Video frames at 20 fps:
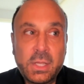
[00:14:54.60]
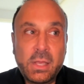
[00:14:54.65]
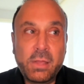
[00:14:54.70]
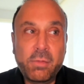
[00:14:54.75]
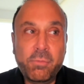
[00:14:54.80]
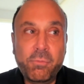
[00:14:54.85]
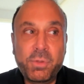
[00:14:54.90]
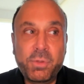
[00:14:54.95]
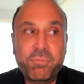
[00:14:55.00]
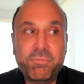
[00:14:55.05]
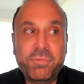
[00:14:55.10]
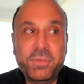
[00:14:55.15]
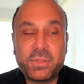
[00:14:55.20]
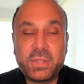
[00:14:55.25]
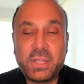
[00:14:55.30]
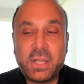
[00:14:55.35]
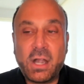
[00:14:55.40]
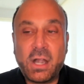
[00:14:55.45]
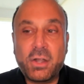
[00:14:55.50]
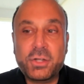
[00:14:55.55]
we feel
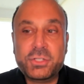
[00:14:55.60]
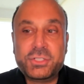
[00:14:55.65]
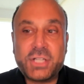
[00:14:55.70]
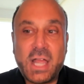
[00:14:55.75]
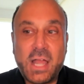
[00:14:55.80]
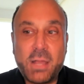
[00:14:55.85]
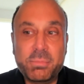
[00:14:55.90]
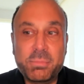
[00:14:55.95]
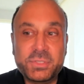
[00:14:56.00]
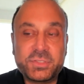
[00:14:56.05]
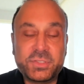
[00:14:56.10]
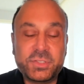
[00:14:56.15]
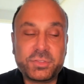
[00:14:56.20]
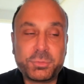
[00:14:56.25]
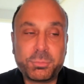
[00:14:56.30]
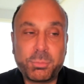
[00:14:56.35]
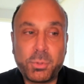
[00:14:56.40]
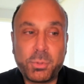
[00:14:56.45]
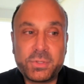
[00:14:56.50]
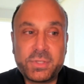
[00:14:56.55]
that our job is to
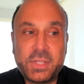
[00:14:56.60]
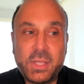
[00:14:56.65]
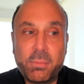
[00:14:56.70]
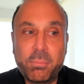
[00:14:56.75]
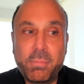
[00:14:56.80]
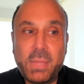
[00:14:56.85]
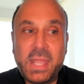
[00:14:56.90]
support them,